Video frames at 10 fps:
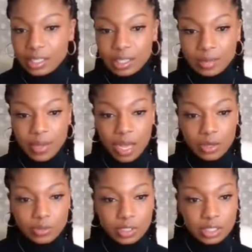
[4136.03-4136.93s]

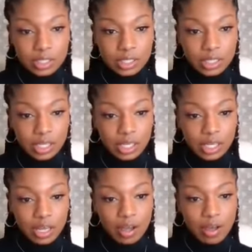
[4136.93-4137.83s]
Clubhouse,
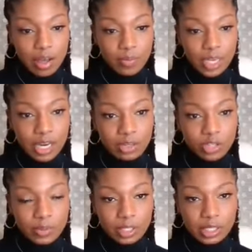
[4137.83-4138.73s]
and I'll
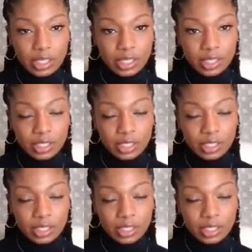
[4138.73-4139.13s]
drop the link.